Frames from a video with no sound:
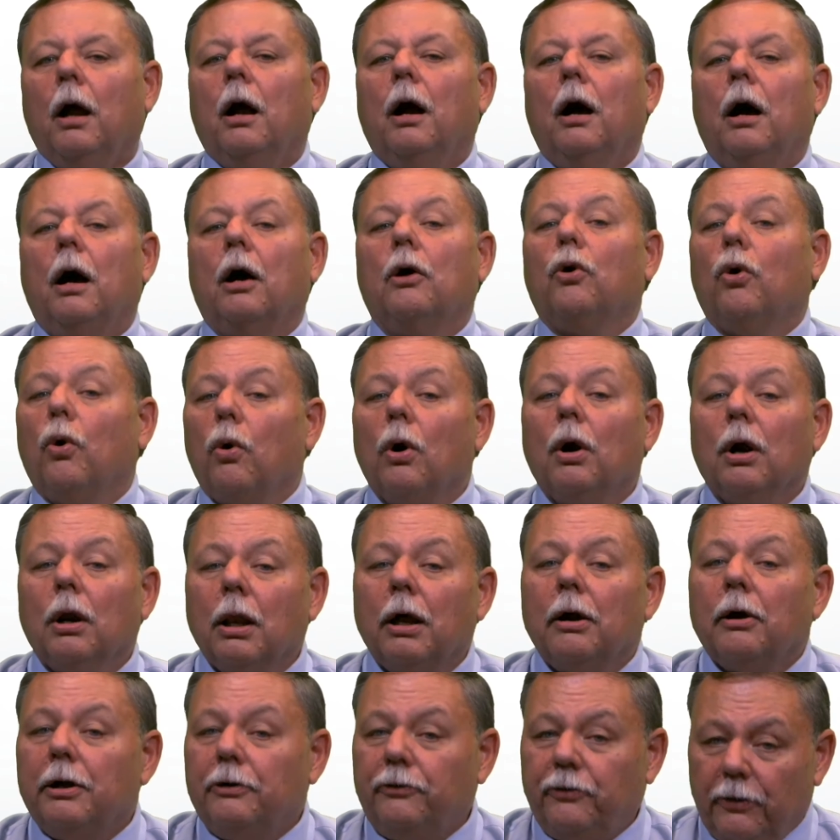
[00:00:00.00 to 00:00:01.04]
A
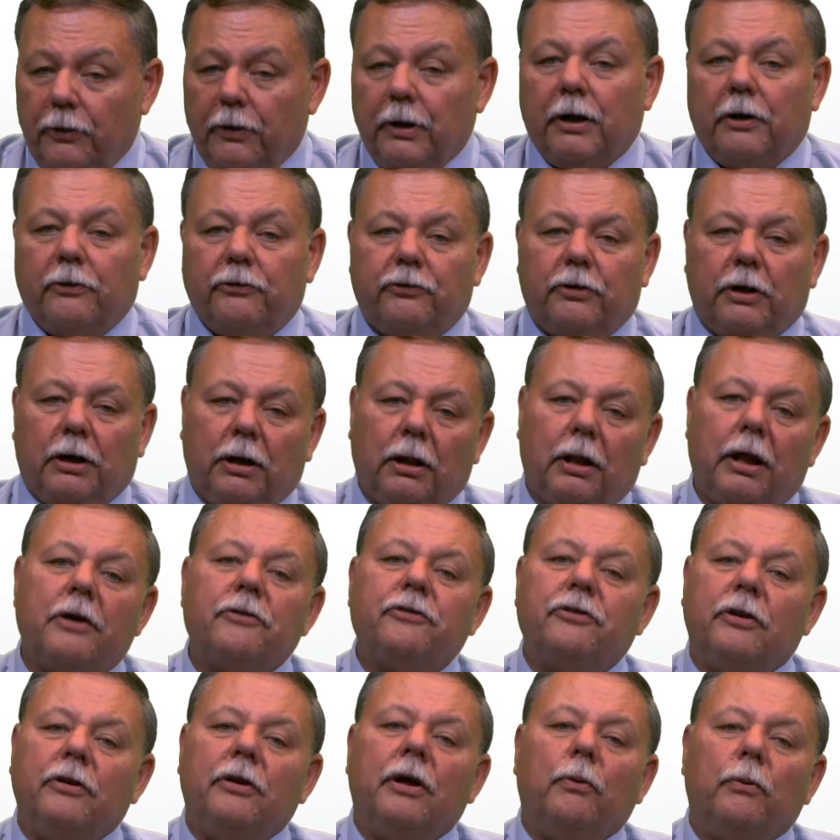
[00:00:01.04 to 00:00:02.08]
corollary to this, and a
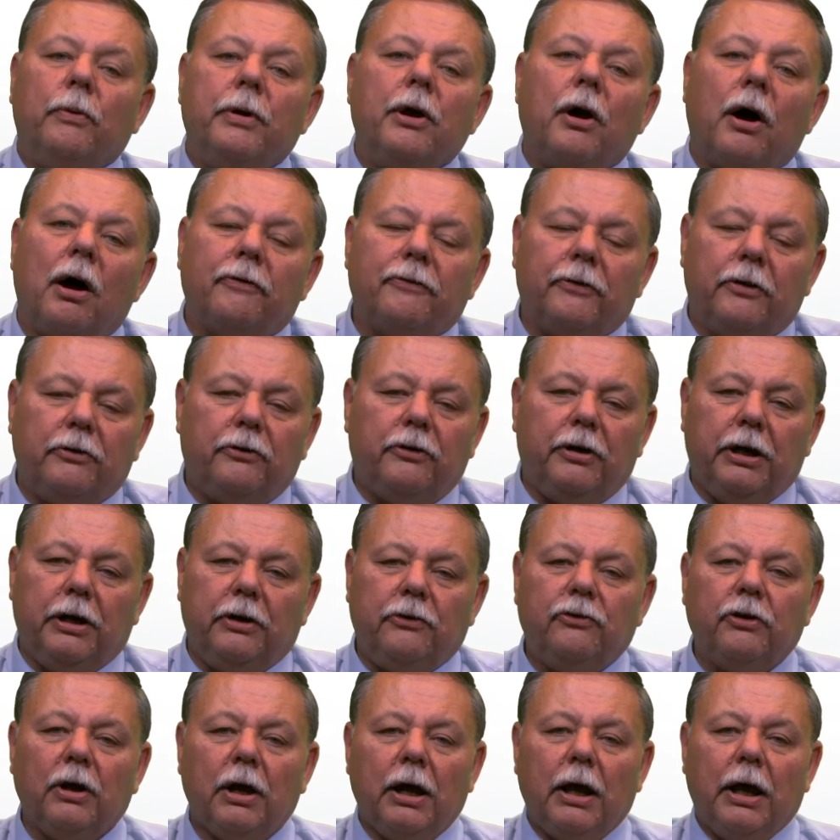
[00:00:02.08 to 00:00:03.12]
lesson that we often
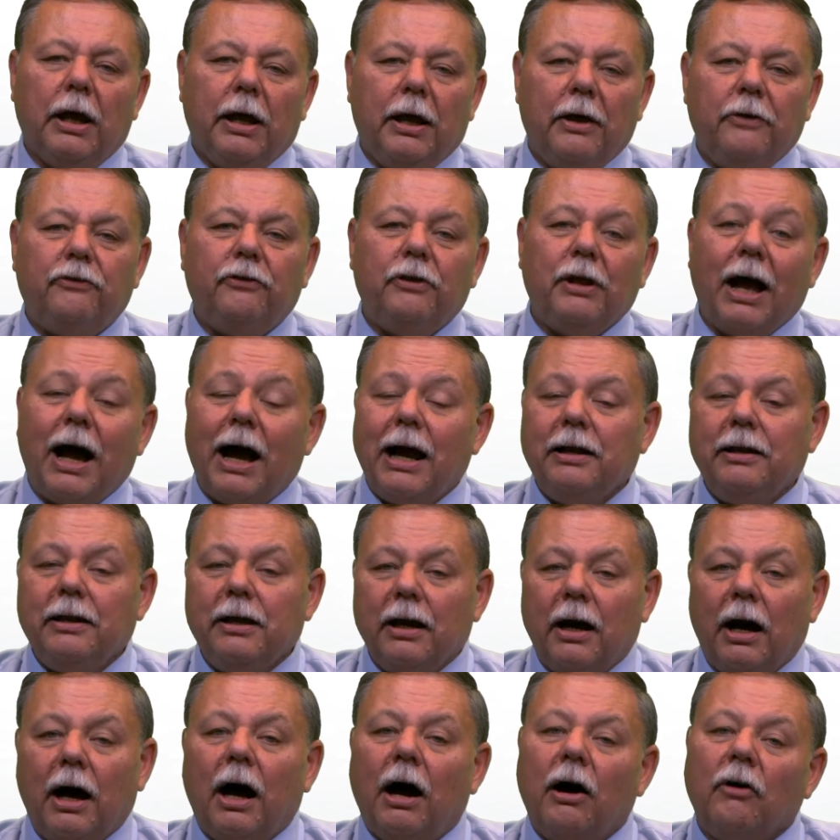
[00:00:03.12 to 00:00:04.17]
teach, is the
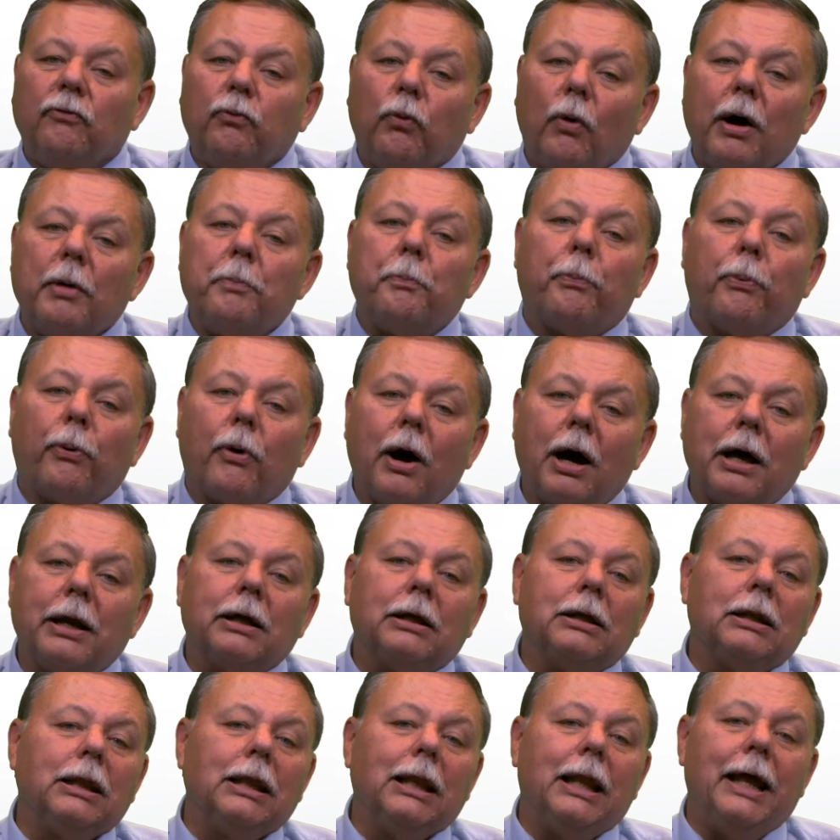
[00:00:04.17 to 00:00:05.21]
idea of what
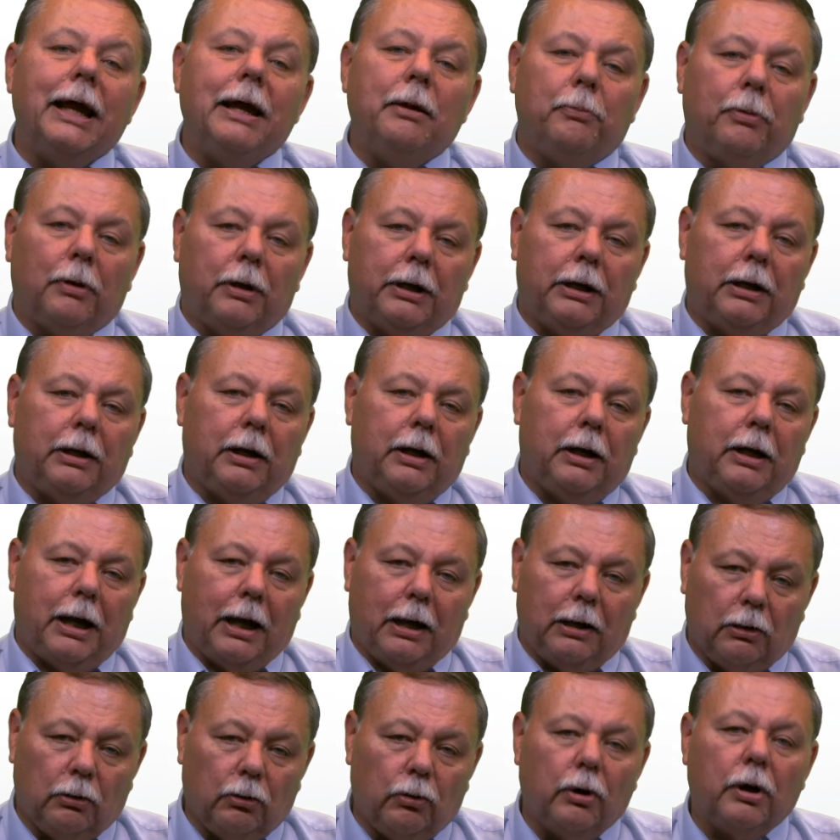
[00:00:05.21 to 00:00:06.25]
product labeling
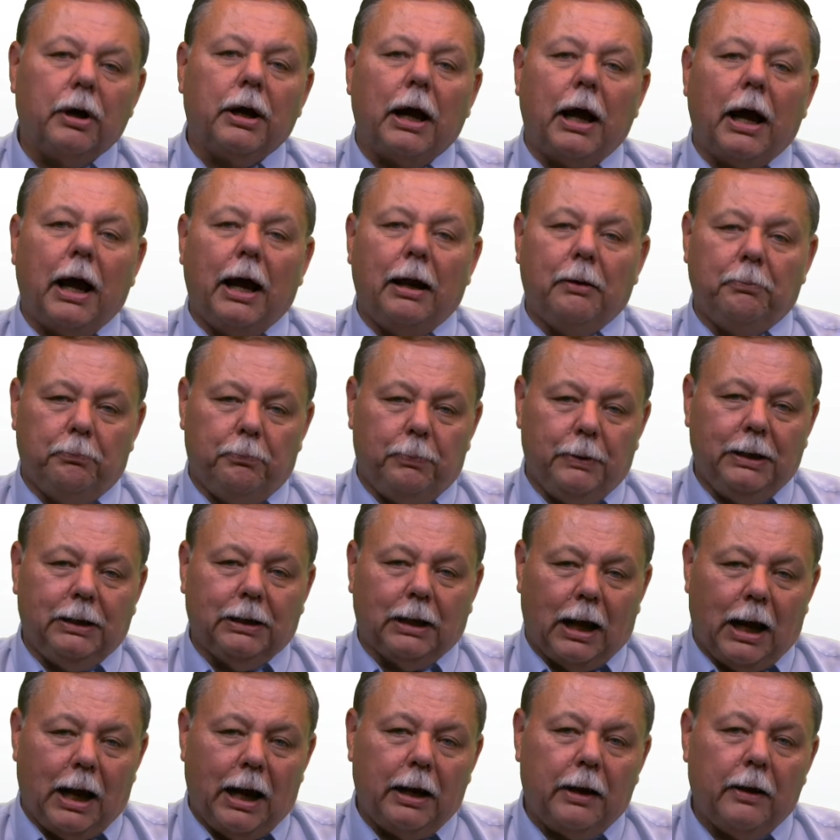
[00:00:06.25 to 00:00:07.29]
can look and be
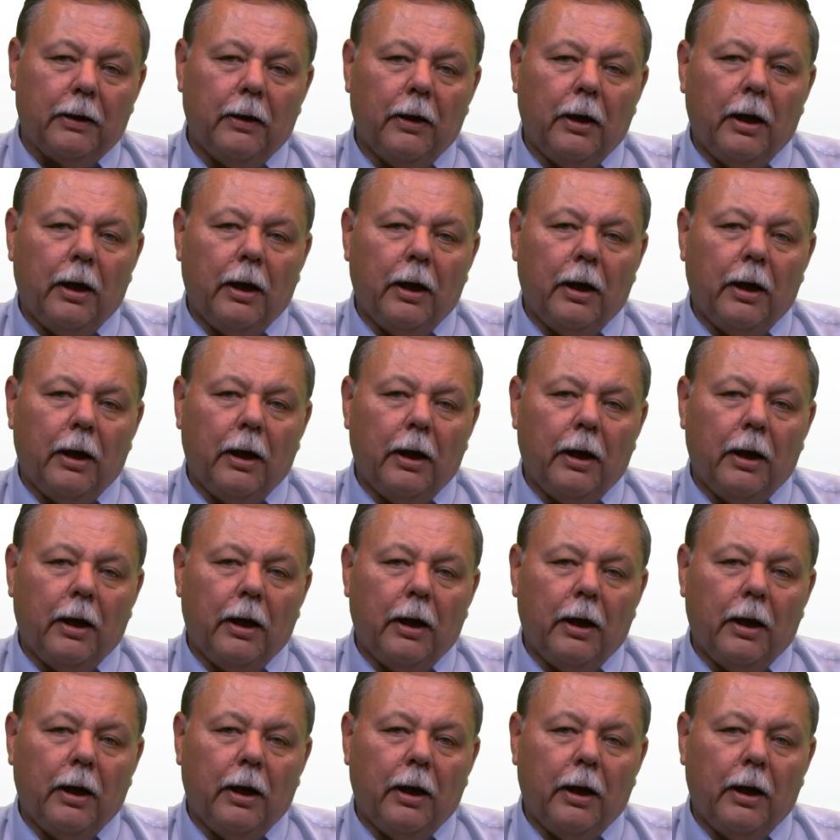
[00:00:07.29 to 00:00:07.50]
like.